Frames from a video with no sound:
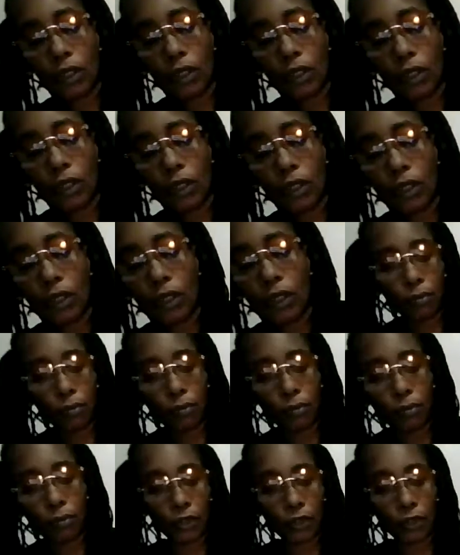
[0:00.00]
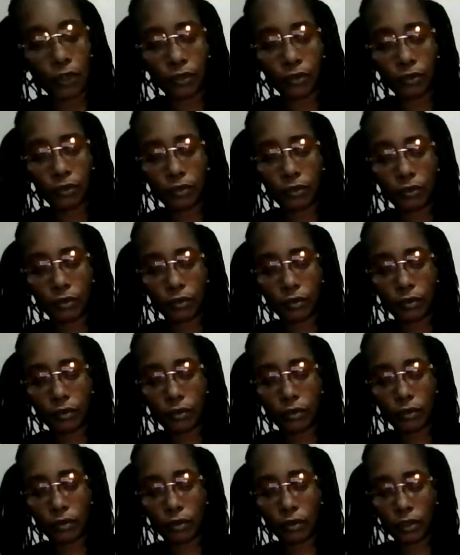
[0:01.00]
American,
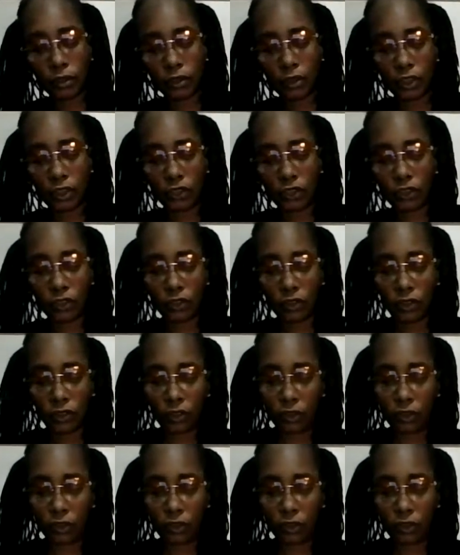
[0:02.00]
Indigenous.